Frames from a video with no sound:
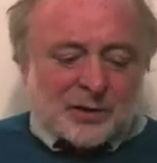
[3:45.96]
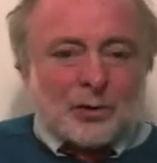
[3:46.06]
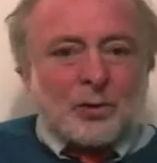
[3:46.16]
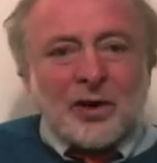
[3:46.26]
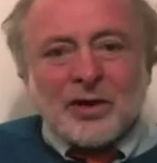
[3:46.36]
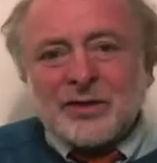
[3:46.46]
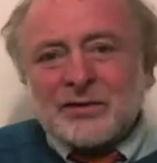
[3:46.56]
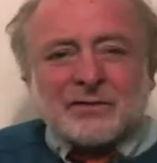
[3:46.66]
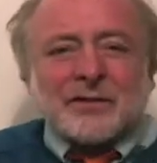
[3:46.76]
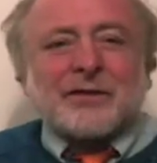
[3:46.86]

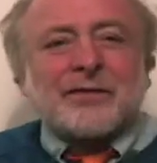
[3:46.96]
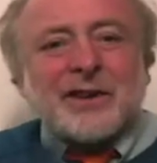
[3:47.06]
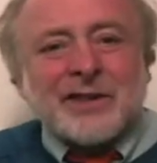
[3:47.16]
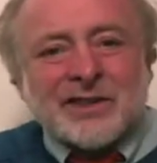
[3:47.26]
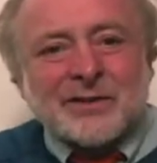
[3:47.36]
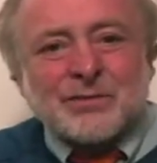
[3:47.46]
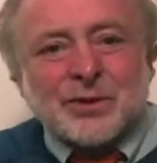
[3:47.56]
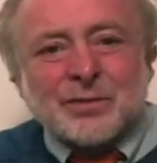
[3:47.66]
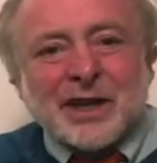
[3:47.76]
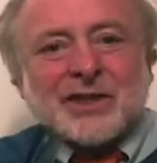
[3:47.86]
One very
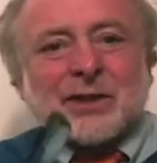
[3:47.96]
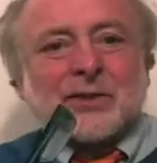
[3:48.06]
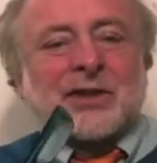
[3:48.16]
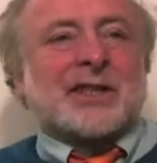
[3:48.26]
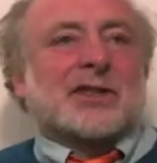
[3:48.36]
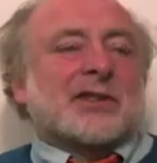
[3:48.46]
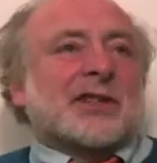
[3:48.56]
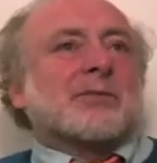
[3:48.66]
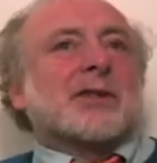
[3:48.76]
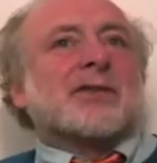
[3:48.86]
simple practical teaching
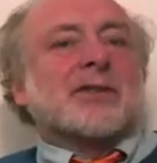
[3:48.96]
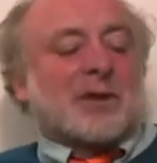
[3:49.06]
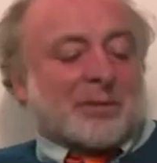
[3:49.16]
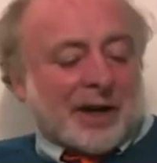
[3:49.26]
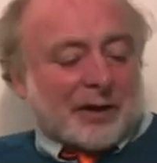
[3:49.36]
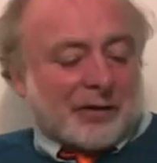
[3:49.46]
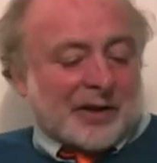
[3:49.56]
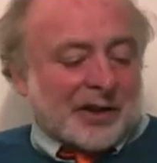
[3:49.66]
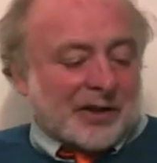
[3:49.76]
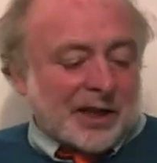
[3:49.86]
tip given to me by a
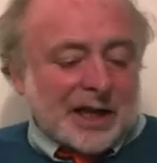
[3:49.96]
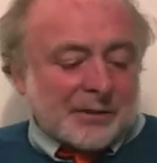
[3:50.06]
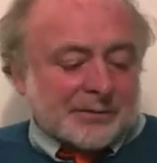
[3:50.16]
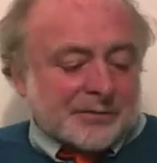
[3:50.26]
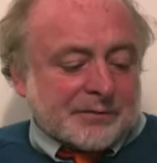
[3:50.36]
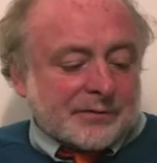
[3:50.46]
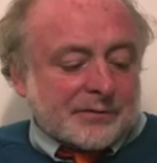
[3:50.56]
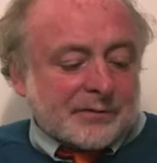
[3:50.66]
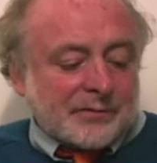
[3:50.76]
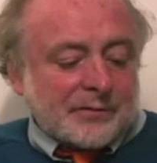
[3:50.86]
friend the other day
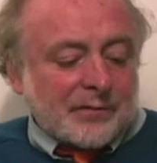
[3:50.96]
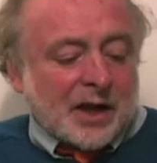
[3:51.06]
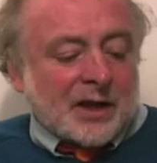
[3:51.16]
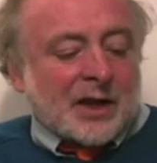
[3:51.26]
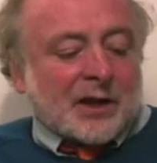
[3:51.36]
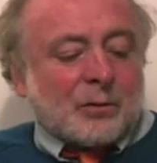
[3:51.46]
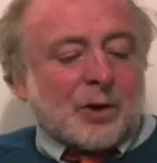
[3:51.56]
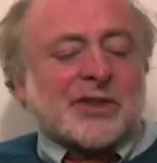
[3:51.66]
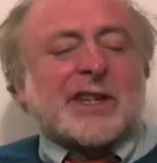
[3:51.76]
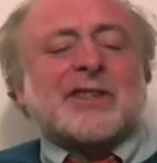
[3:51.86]

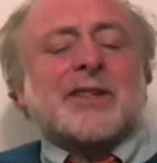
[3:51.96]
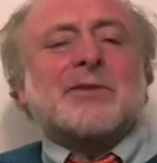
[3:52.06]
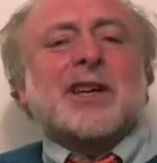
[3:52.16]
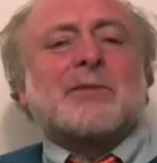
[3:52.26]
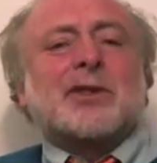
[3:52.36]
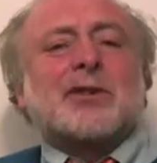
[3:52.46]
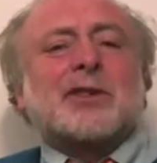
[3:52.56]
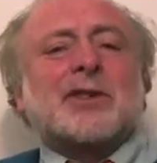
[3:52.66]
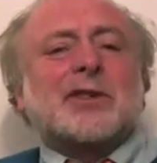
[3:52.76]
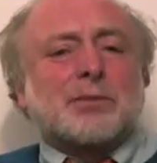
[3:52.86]
was that it's sometimes good
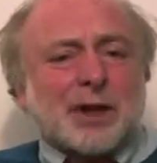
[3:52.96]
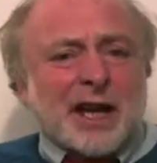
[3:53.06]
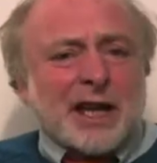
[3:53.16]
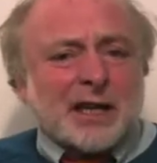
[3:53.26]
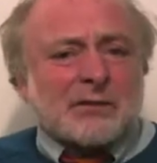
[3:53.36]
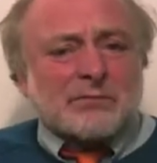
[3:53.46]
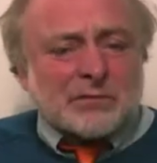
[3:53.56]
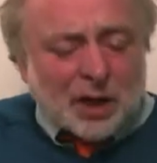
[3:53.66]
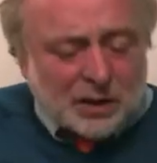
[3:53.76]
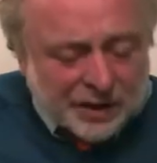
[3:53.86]
to play
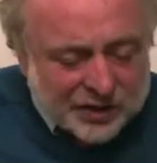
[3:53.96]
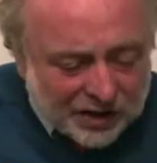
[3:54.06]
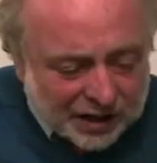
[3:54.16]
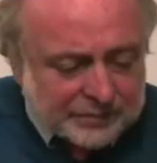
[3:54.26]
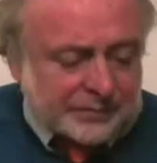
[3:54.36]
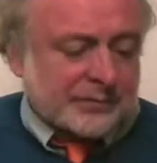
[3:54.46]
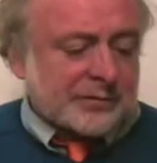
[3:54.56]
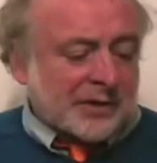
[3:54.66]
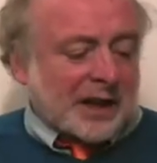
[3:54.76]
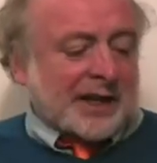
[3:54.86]
a listening
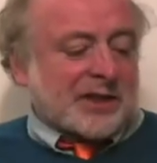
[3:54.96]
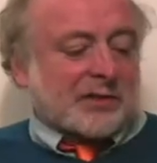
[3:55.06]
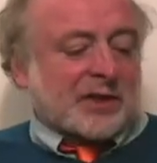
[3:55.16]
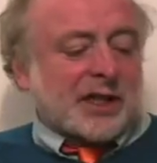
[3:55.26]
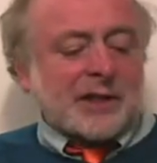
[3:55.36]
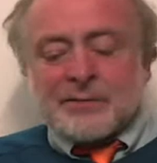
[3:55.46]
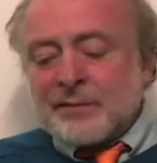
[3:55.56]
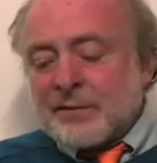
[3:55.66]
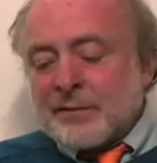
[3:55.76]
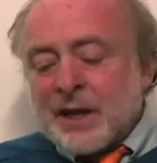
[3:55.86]
activity.
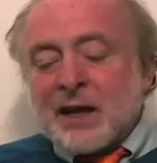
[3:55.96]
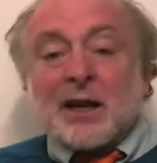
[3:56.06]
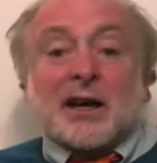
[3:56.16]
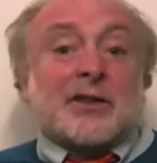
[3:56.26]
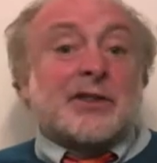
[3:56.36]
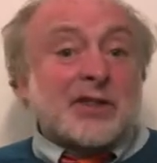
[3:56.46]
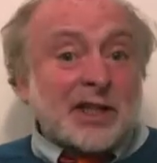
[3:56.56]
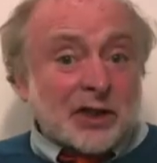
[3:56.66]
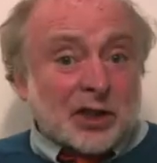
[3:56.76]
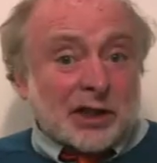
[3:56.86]
The
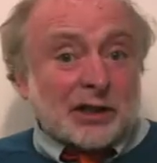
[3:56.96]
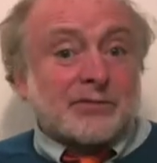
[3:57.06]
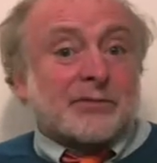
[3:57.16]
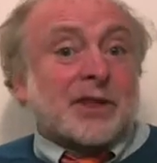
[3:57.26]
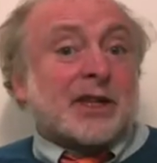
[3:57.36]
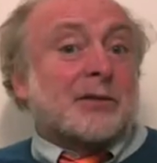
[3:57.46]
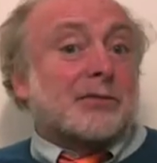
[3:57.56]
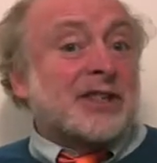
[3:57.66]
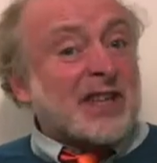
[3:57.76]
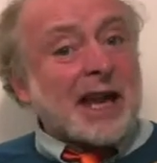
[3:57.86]
teacher can
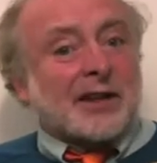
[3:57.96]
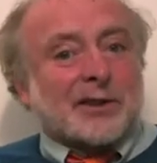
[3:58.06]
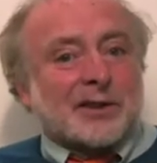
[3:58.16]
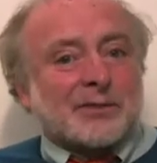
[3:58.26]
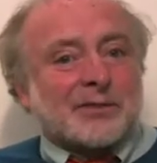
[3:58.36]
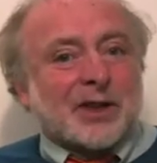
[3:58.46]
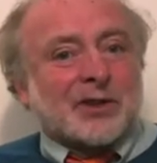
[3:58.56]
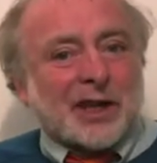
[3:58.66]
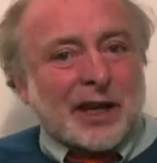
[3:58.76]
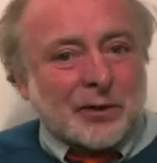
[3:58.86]
pretend
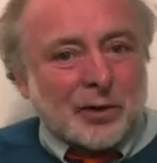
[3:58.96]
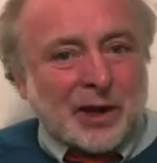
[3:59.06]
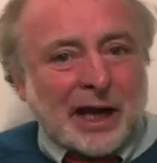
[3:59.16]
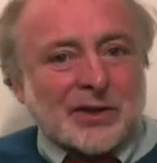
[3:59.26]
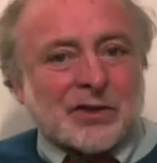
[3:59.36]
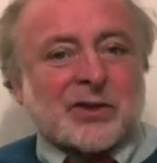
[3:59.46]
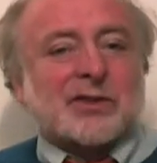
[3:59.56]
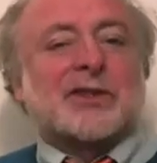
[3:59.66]
to get the wrong answers.